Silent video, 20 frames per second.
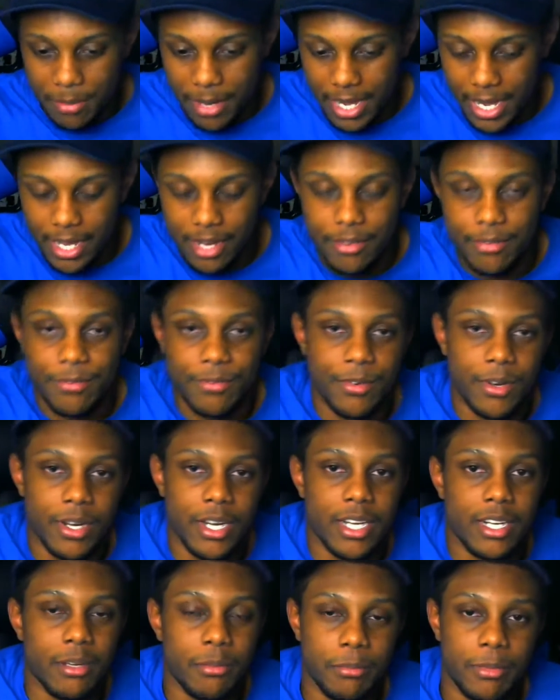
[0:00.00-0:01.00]
I had a
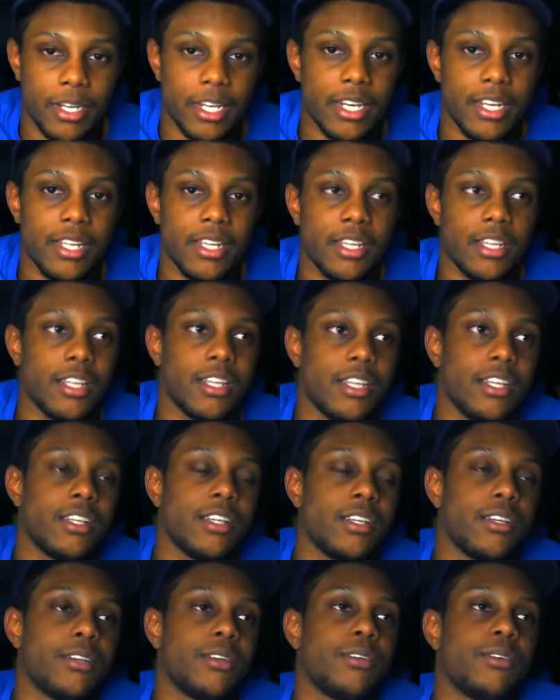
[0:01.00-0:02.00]
friend, a buddy
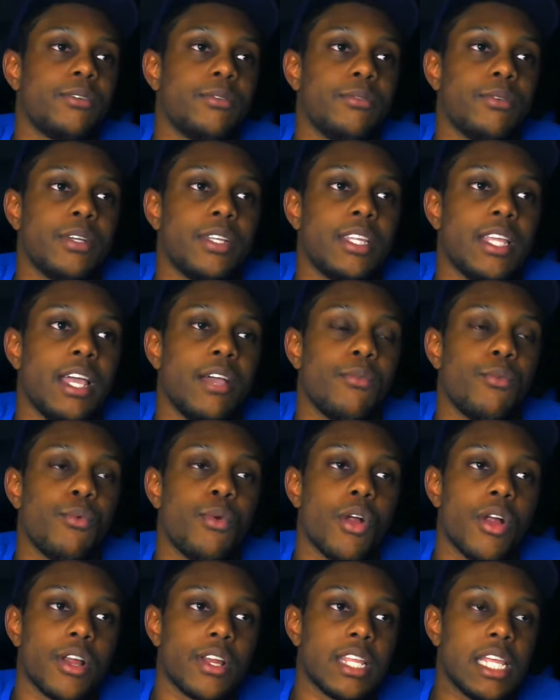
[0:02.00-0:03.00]
at
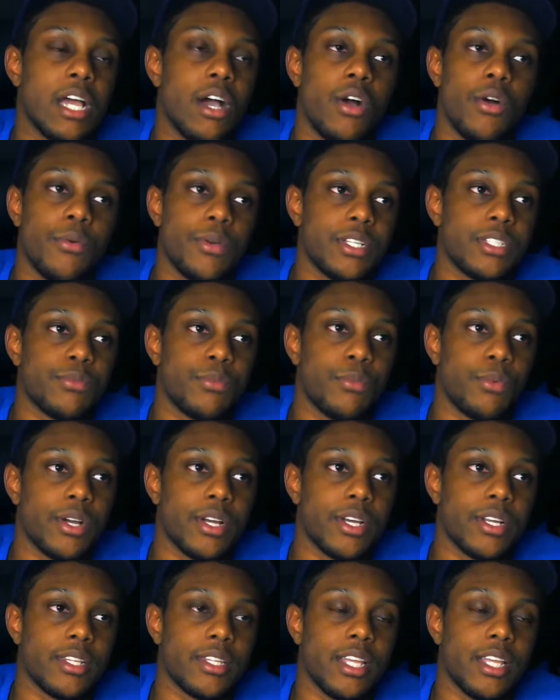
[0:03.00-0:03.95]
work that always wanted,